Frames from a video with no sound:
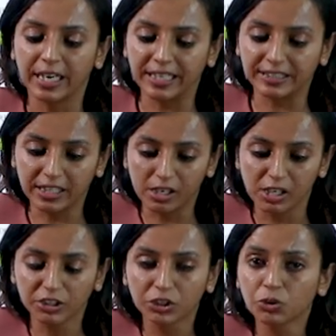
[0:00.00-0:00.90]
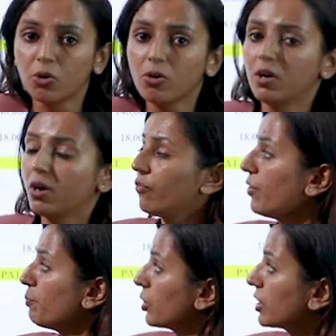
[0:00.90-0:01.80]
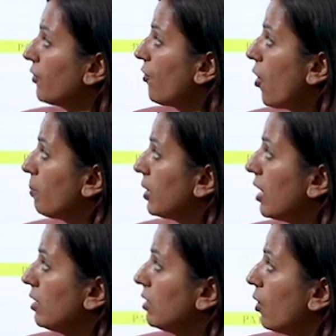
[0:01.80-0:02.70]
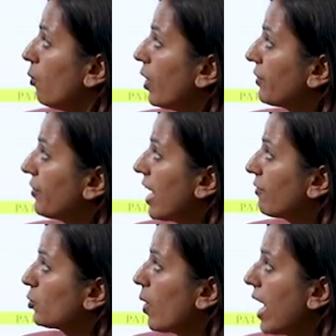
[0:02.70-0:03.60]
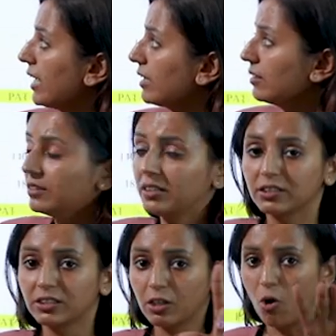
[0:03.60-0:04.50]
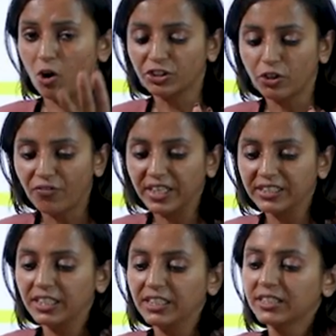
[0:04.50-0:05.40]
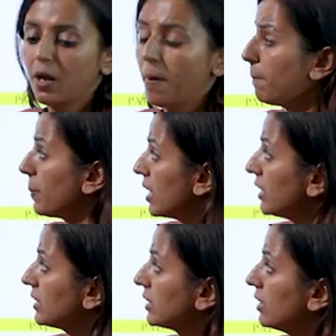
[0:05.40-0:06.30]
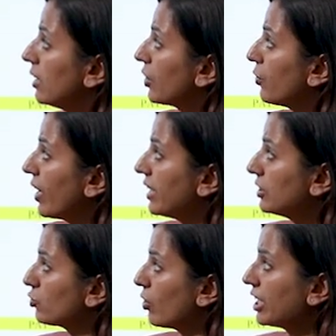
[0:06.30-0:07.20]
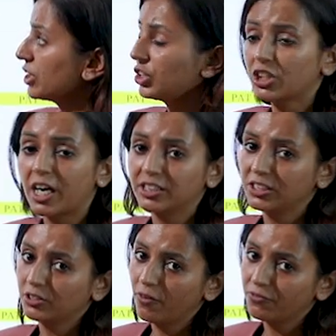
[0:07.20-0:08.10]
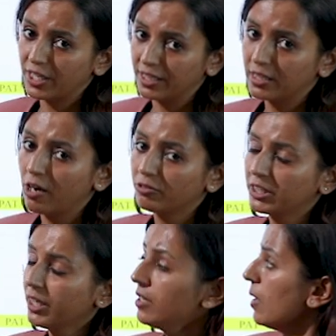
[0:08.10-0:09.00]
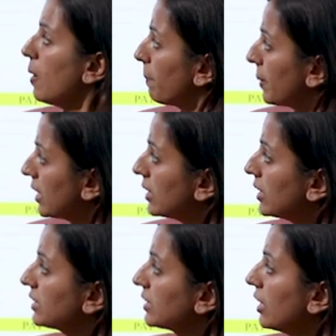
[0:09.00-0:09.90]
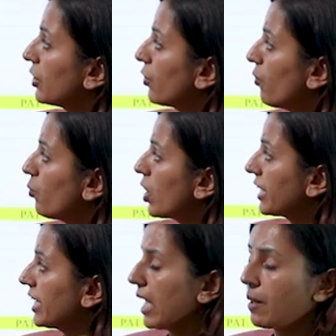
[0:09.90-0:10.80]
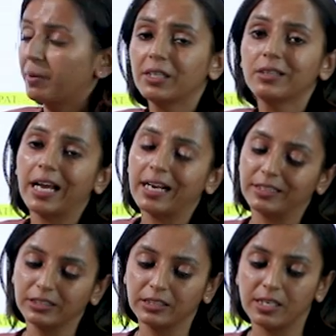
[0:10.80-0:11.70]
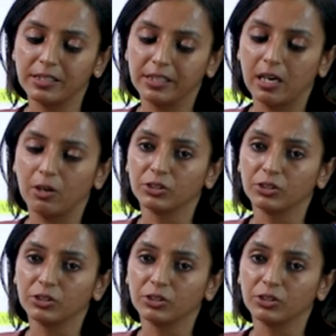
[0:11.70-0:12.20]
is equals to, we put the formula, what we have to add is the cost of assets plus your installation charges of 10,000 plus your working capital that is 30,000.